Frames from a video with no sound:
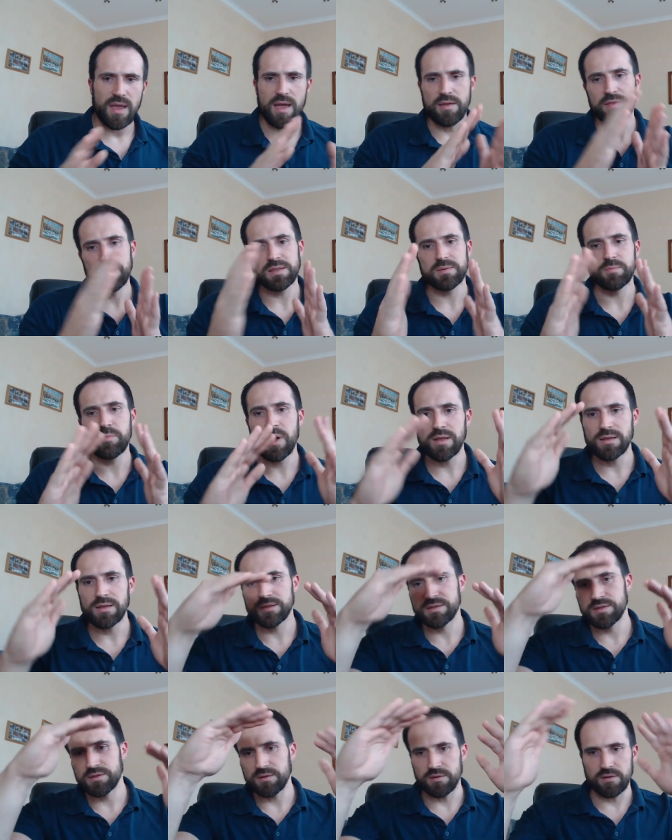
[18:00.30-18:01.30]
And this
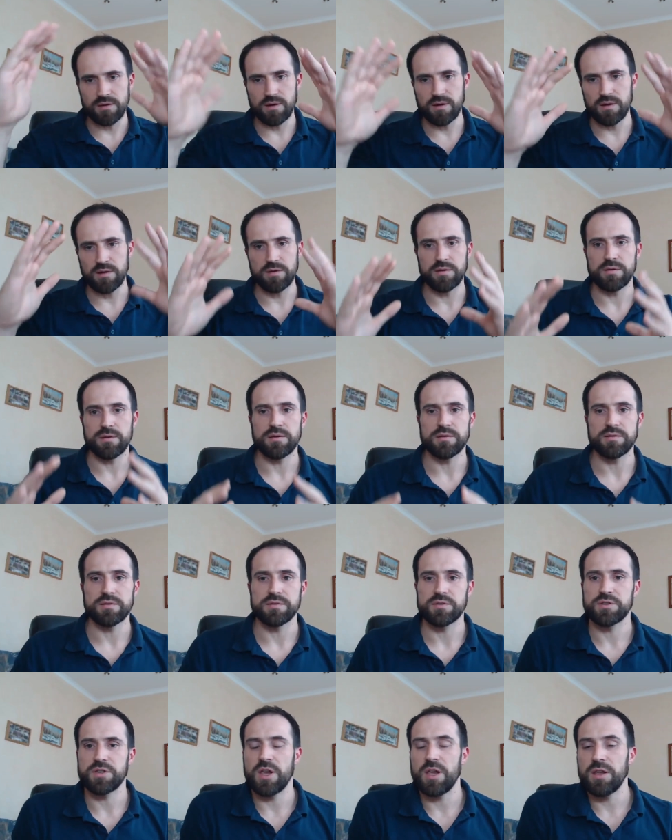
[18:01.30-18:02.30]
balance uh,
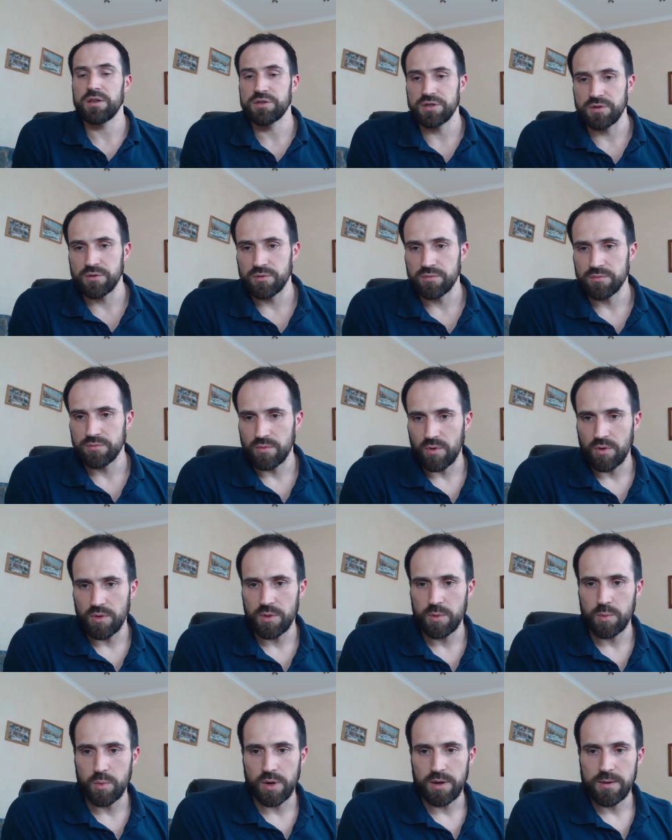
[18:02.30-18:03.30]
is changing on
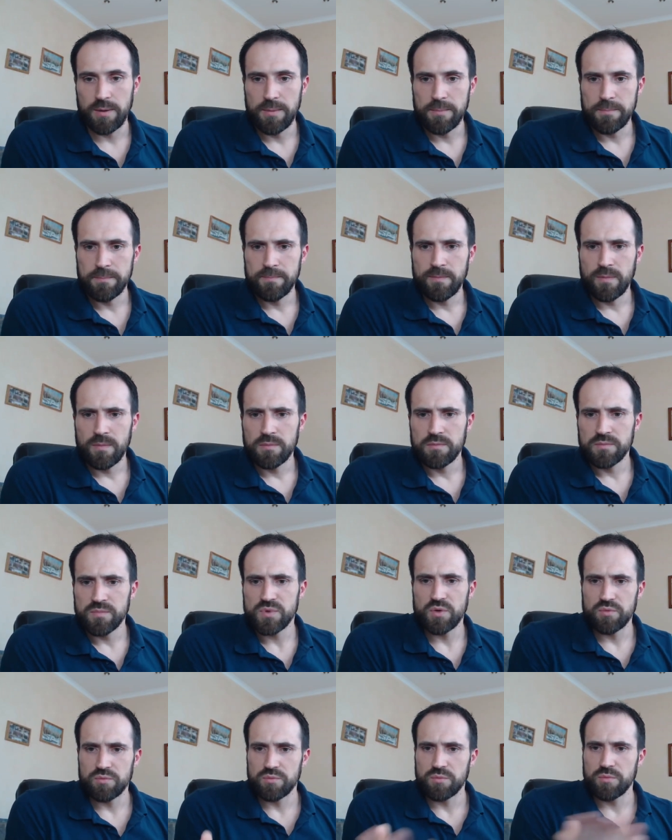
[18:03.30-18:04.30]
the way.
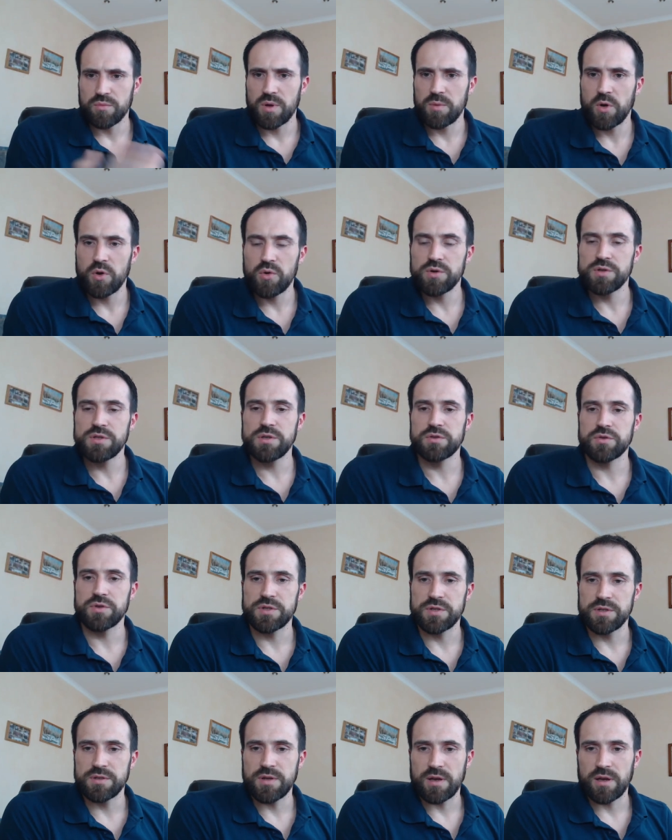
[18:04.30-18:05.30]
So maybe who is
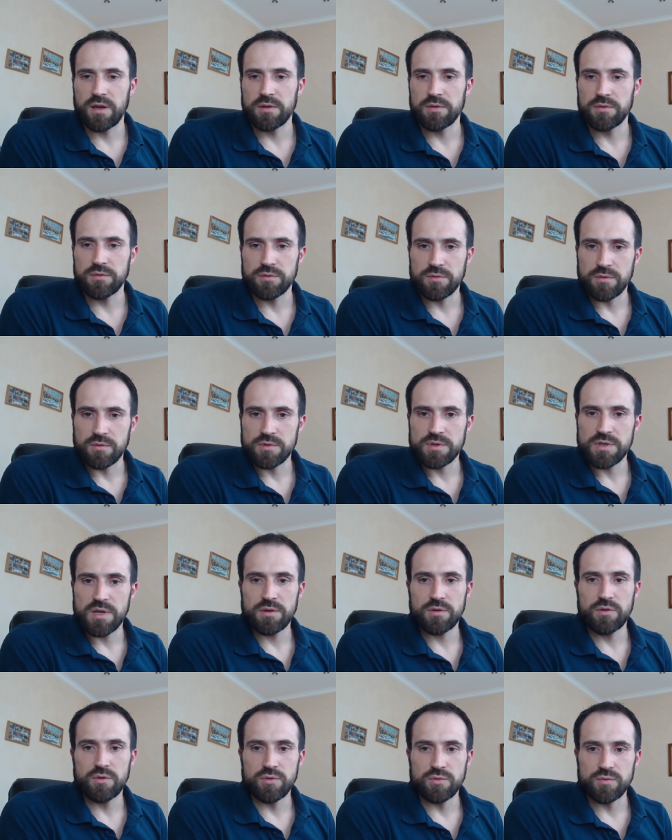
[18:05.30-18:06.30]
interested, I can
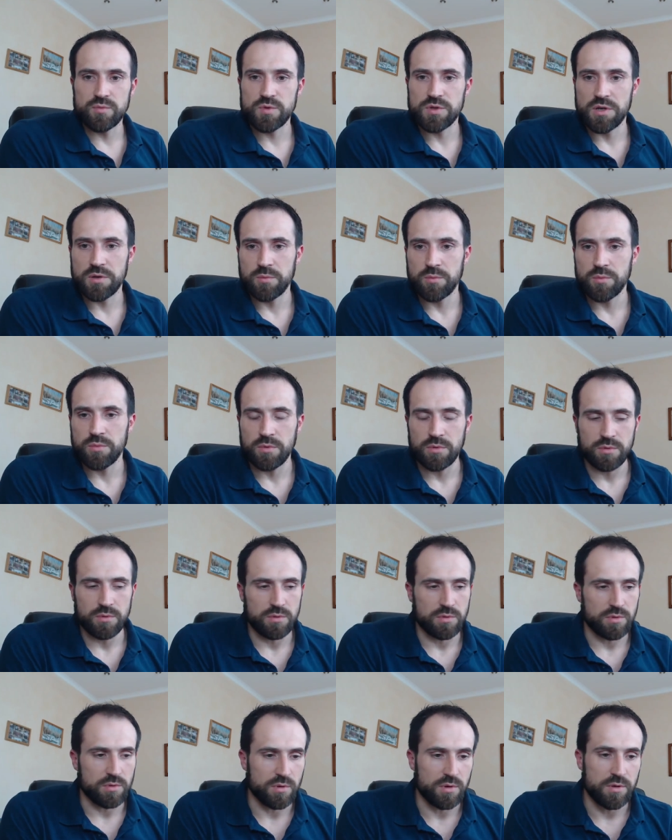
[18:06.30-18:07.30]
send you some
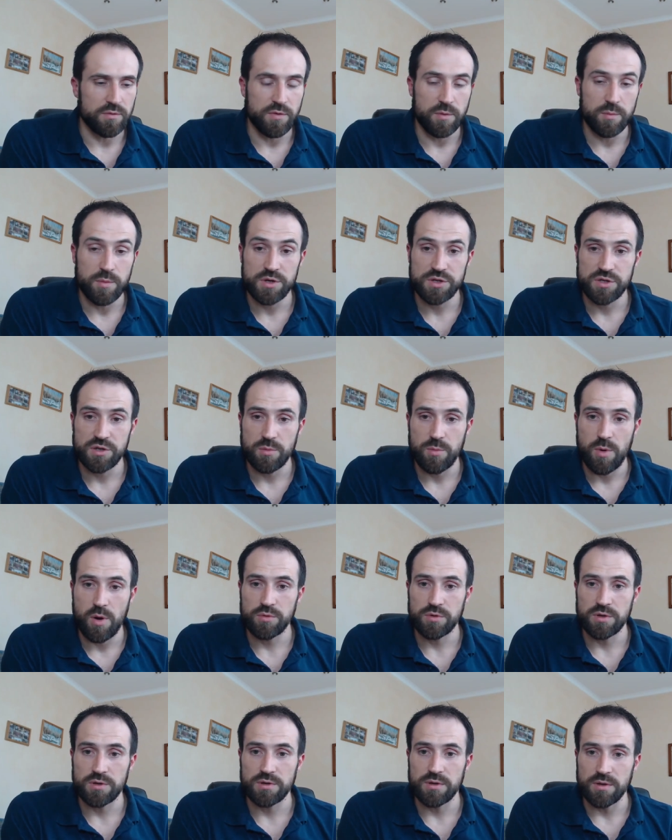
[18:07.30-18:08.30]
information
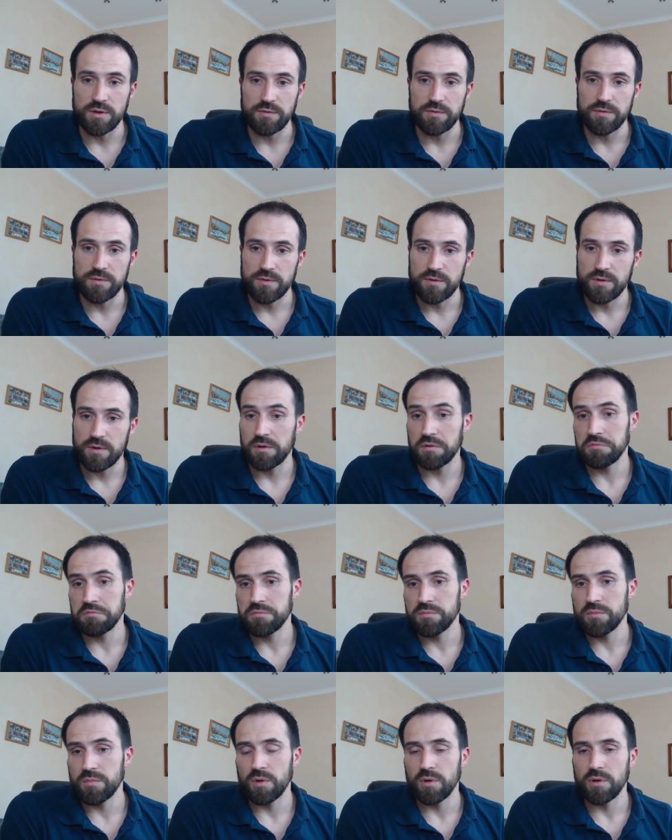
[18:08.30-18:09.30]
about it if
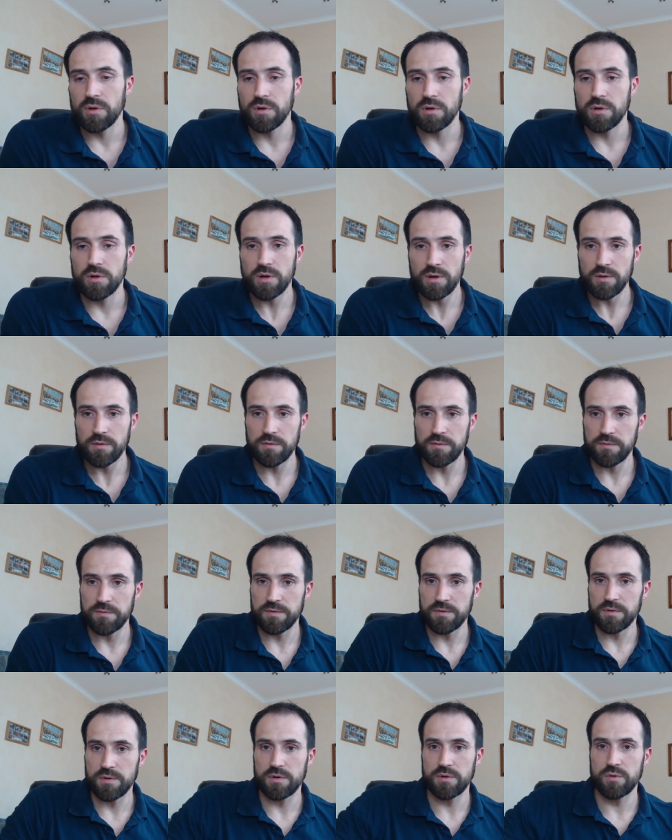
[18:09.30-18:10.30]
uh, if
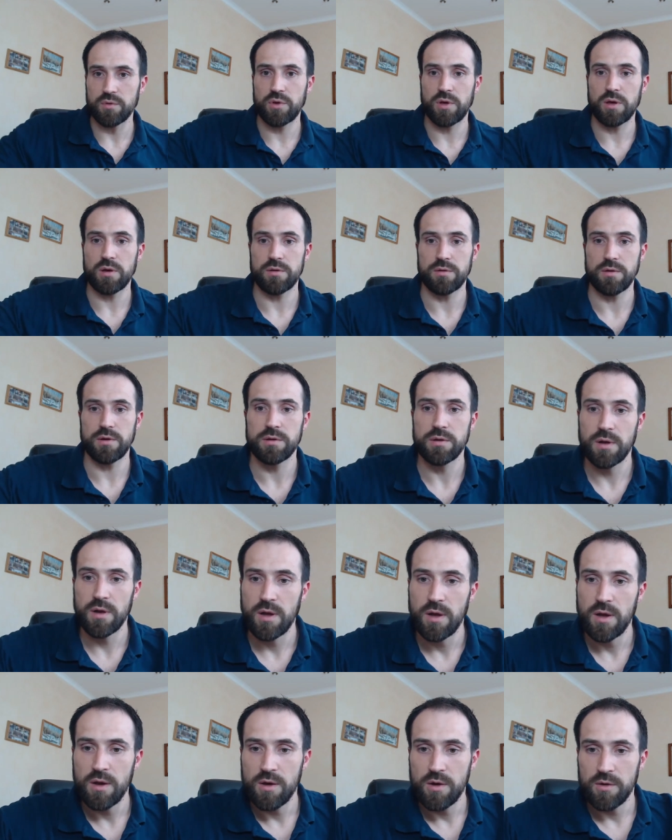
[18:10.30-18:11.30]
uh, you hear that
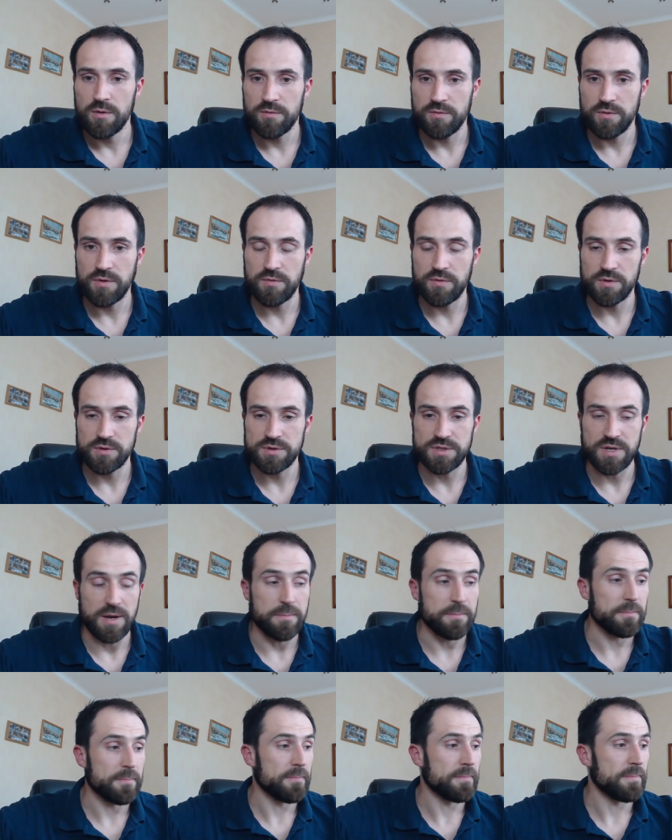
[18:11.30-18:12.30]
for the first
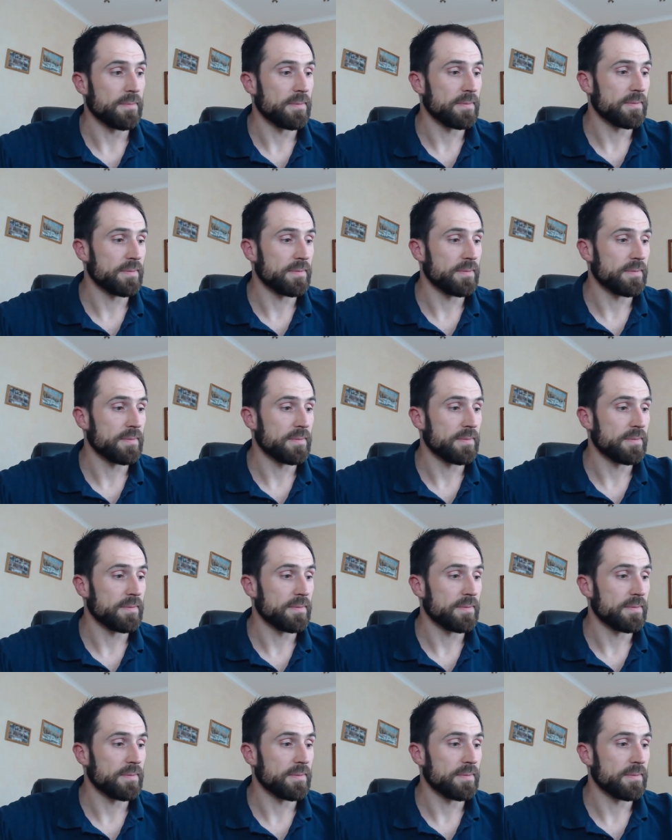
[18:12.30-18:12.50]
time.